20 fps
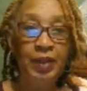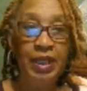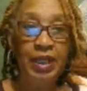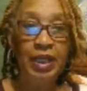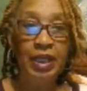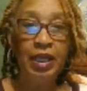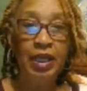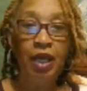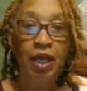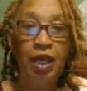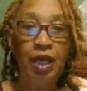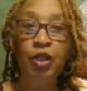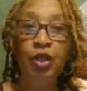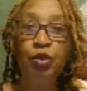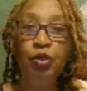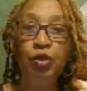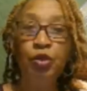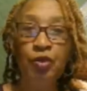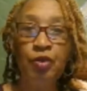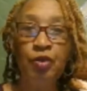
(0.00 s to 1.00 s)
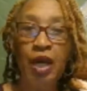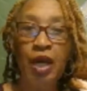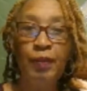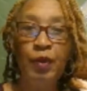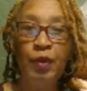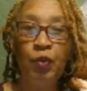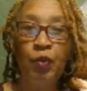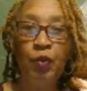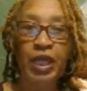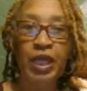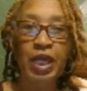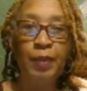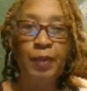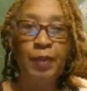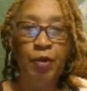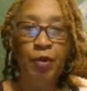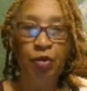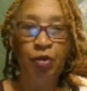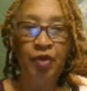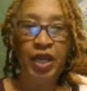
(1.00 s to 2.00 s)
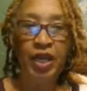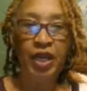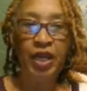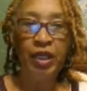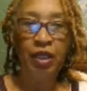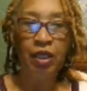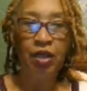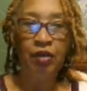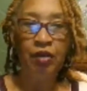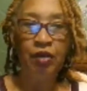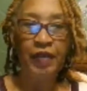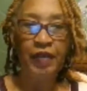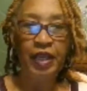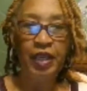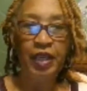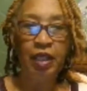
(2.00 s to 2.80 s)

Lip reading: no drama, we keep it real over here.